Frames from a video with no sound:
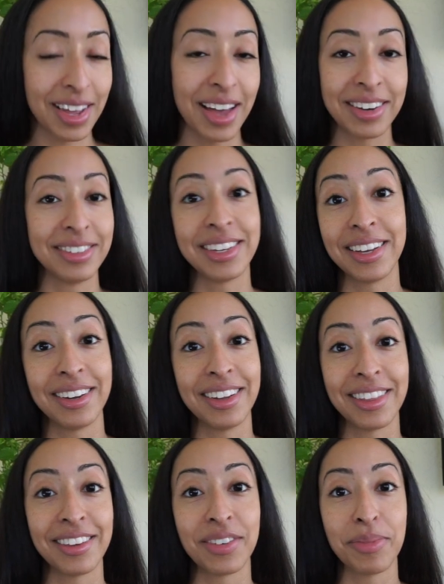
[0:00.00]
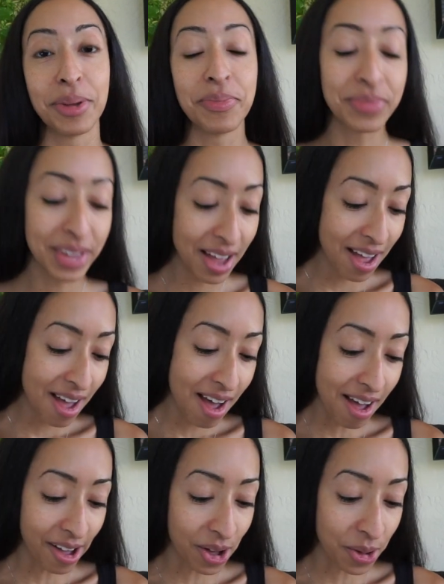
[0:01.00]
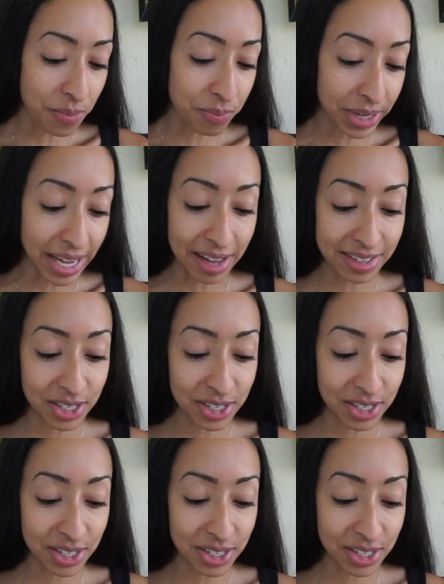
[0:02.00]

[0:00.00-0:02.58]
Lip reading: I didn't take anything from them. But yeah,